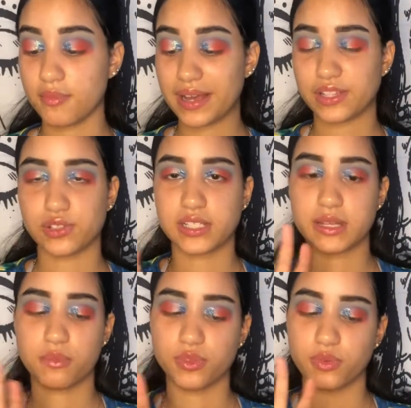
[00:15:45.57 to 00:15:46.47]
but as soon as I
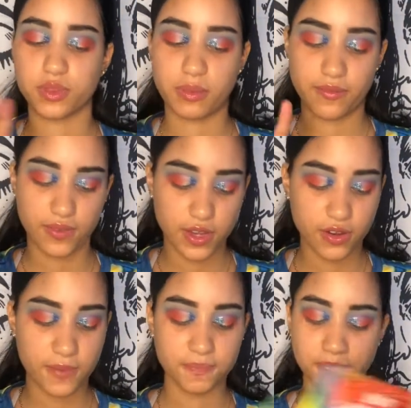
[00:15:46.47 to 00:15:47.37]
moved it with my finger,
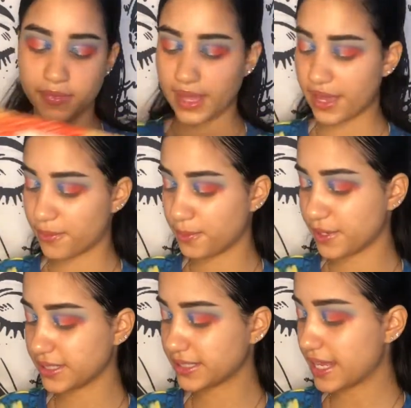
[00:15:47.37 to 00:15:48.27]
it
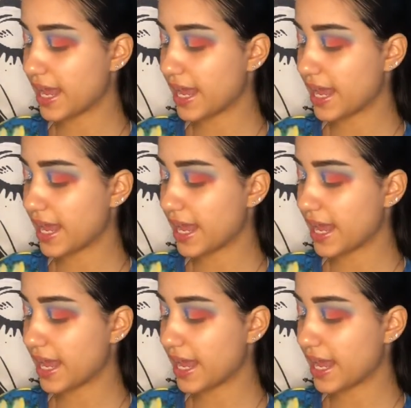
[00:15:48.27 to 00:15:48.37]
worked.